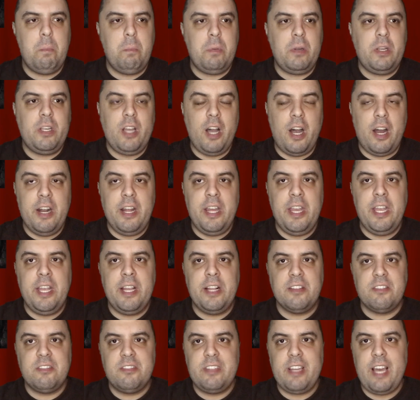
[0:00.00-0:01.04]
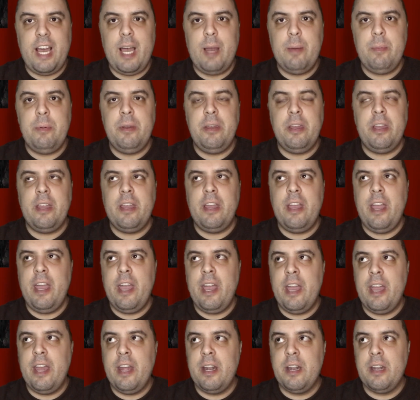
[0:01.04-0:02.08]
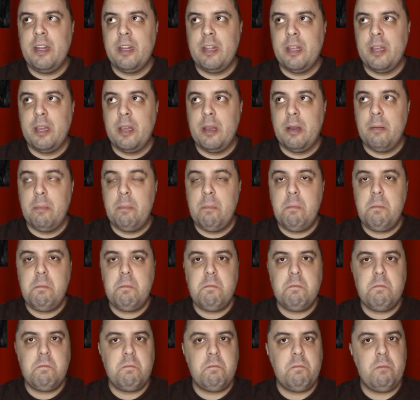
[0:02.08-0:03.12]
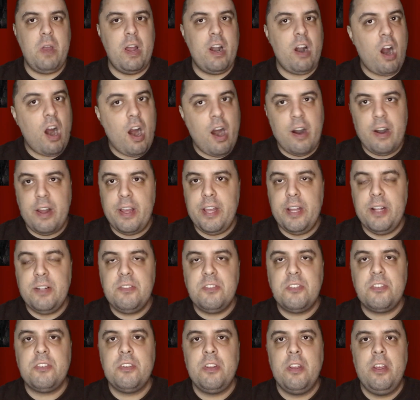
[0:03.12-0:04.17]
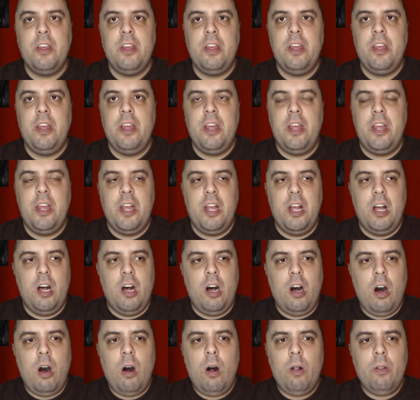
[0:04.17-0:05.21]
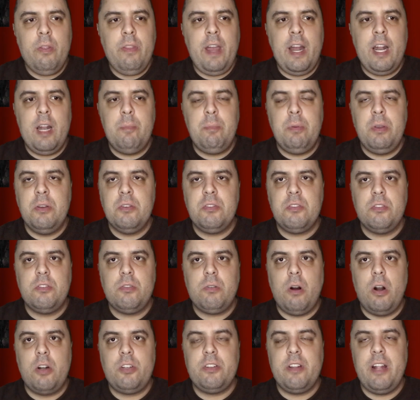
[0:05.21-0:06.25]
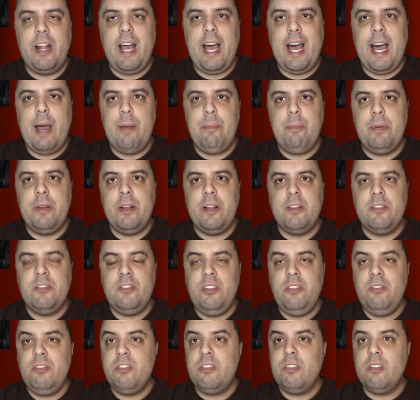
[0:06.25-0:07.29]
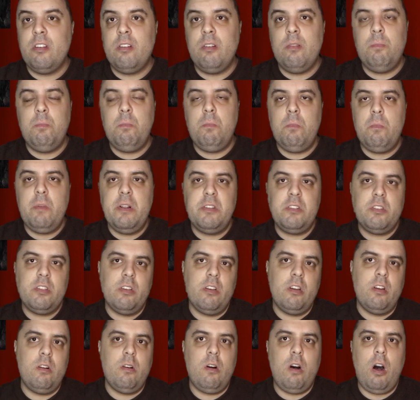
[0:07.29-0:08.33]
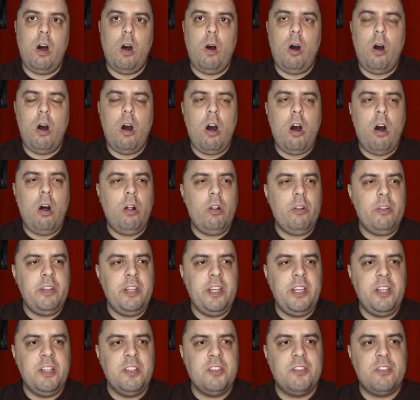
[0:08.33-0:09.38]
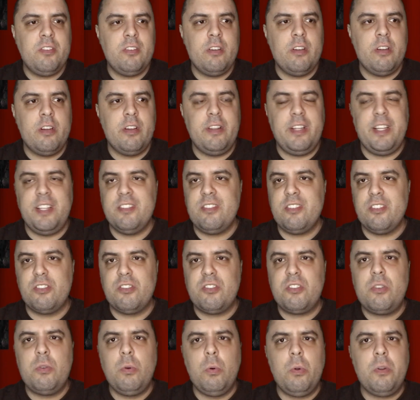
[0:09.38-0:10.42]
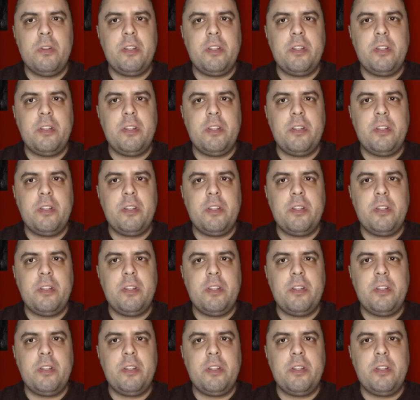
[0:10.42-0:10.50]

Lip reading: cutting and stabbing and hard hits, all that abuse and torture that happens. It's all these school